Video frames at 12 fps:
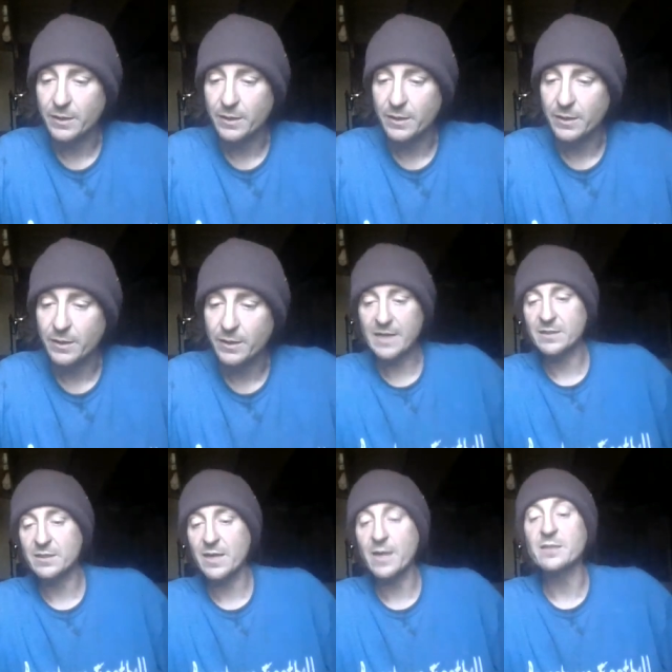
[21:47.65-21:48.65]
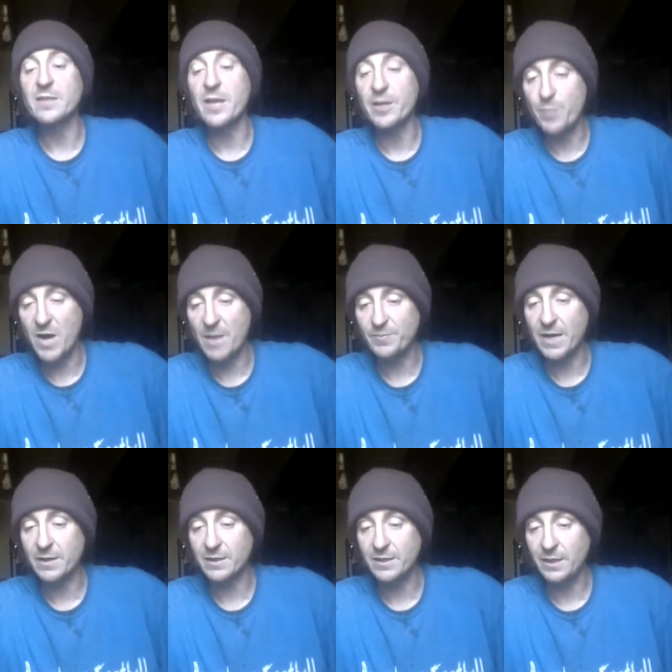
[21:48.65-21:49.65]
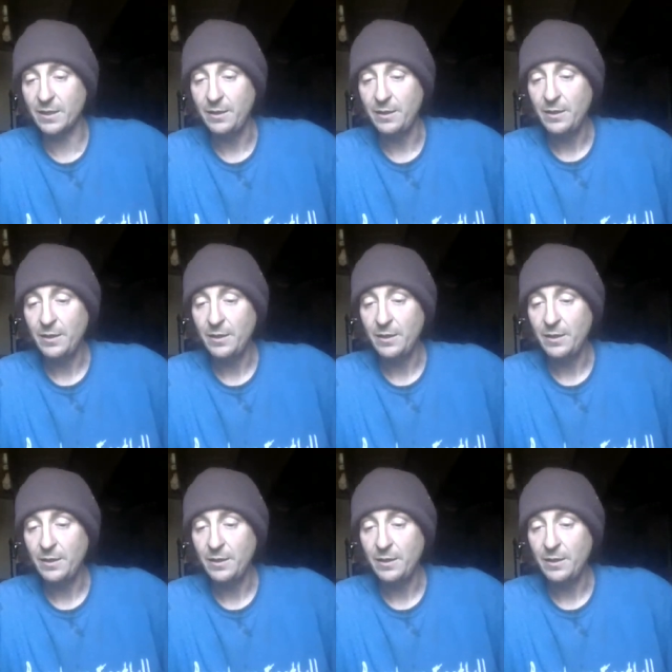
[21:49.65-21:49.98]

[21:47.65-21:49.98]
You just had sex, now you popped out a kid,